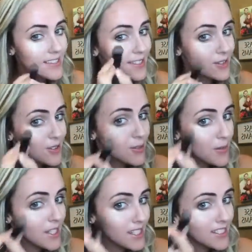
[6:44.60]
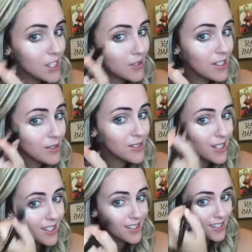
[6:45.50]
so it's super easy. You can use
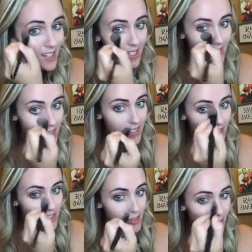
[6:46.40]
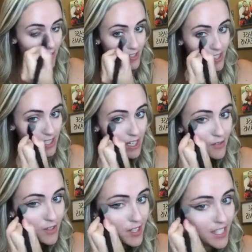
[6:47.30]
our concealers to obviously
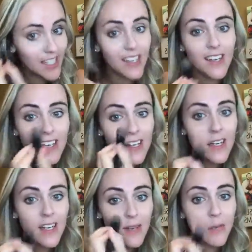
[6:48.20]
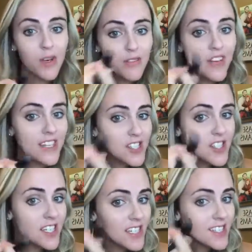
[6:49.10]
cover any
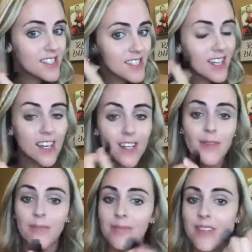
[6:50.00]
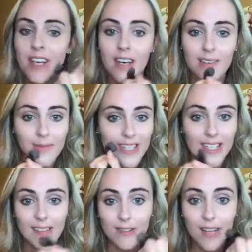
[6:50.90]
imperfections, to help with
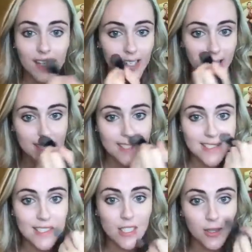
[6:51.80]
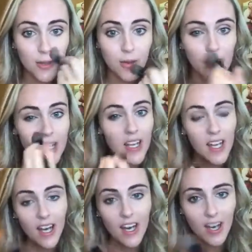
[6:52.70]
any redness, to
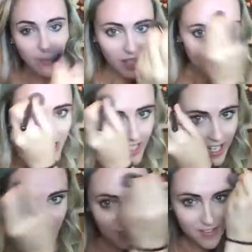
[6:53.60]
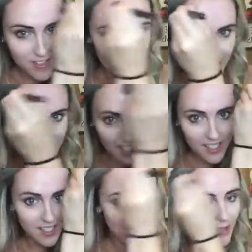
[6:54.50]
we actually have, I've
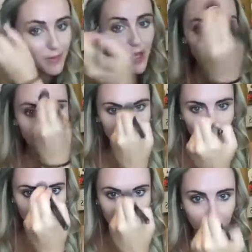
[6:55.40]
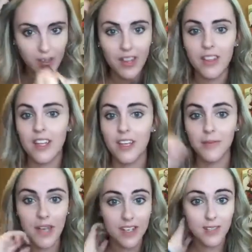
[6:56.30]
done contouring with
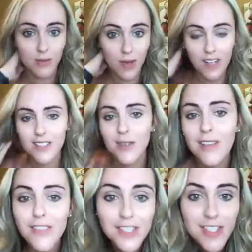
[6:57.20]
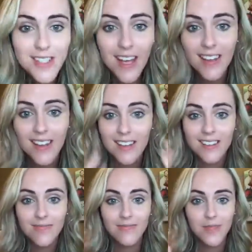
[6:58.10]
them as well. So even just that, like
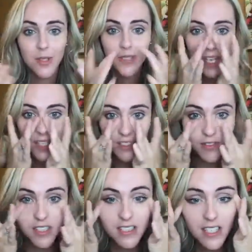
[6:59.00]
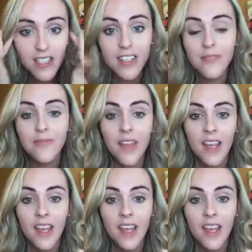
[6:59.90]
2 seconds of concealer,